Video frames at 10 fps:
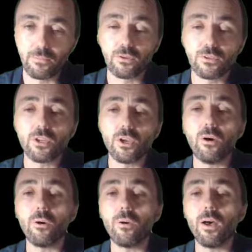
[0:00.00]

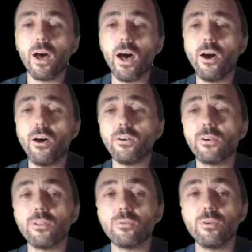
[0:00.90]
So how
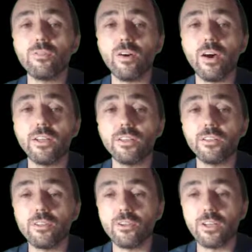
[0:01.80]
can we
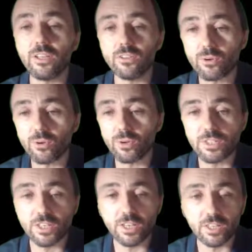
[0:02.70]
find the
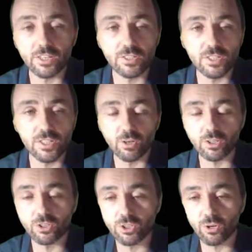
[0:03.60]
interesting
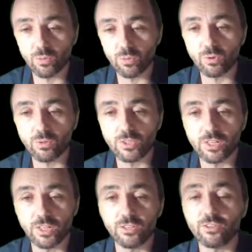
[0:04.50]
sequential rules
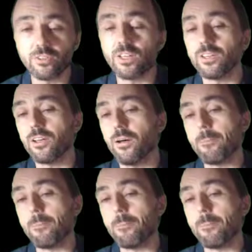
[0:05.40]
in the data?